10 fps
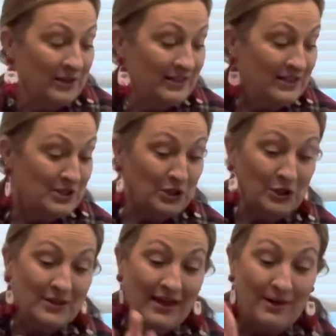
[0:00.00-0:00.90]

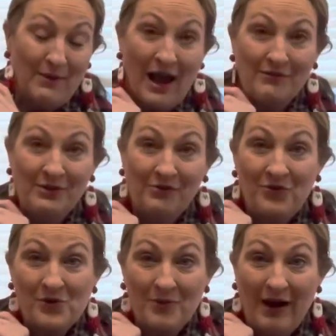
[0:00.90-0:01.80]
dessert that I'm having
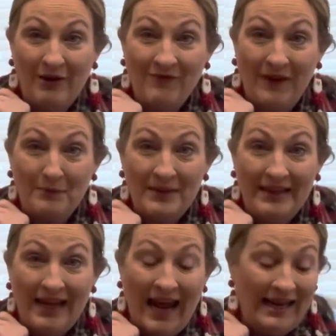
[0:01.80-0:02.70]
for my
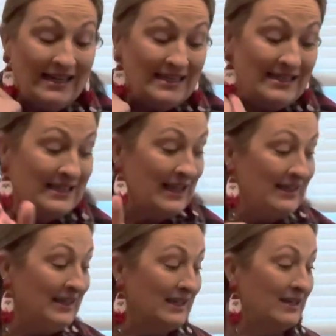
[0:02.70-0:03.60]
family. And
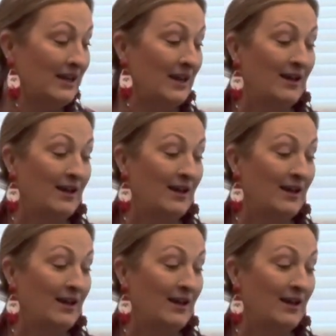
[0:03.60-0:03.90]
then